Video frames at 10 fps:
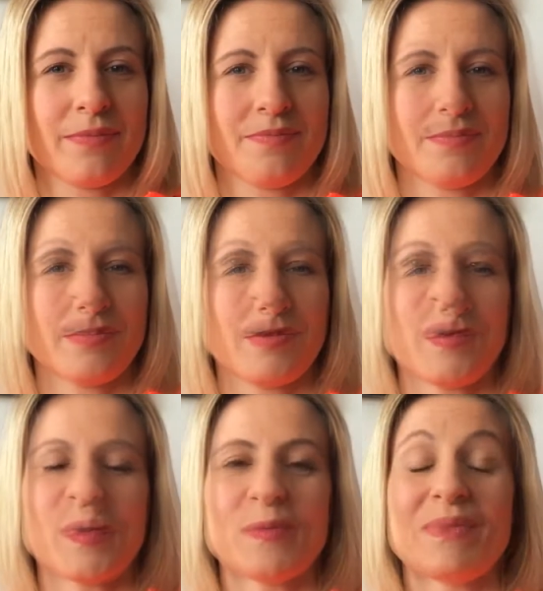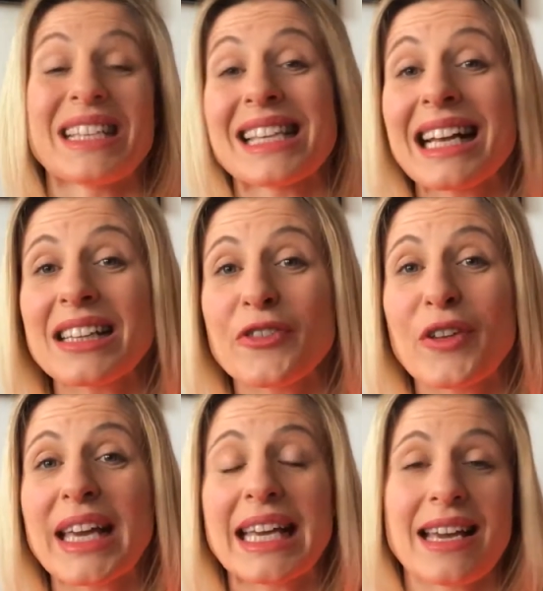So the second
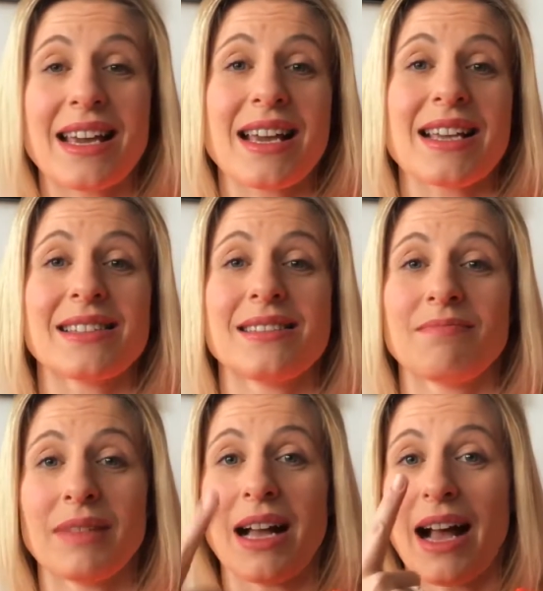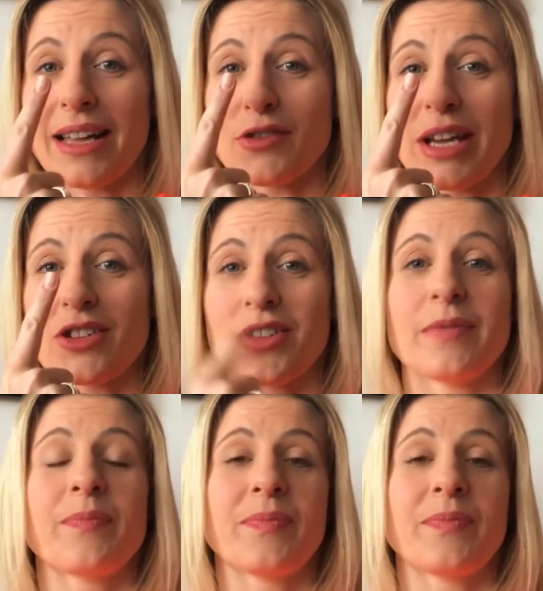thing is hydration.